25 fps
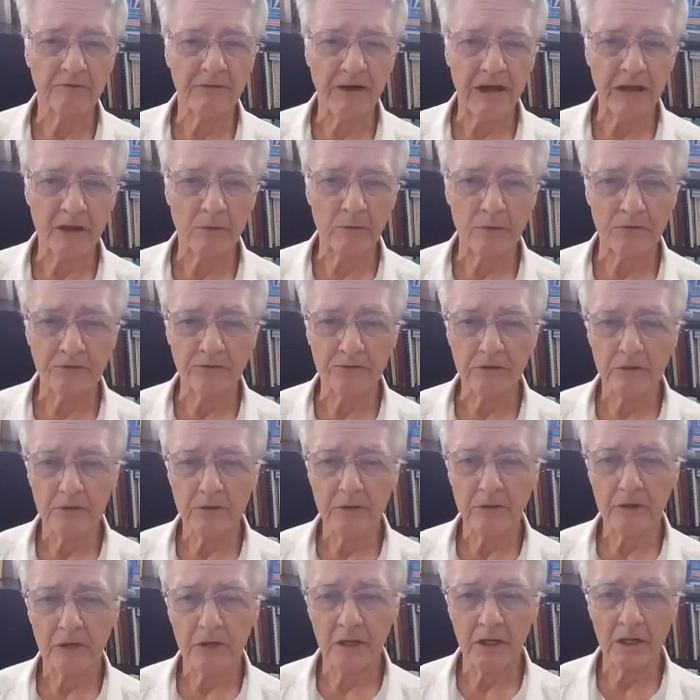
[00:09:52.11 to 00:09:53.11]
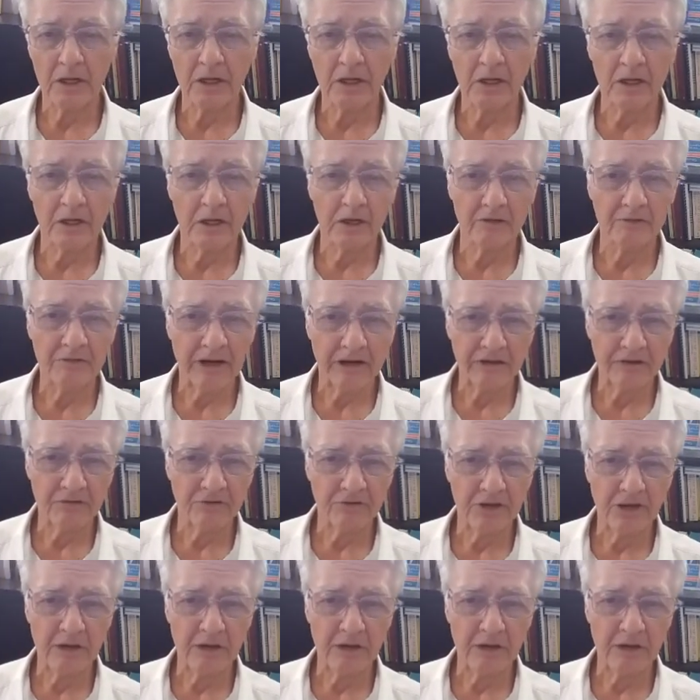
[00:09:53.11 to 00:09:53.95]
followers of Dr.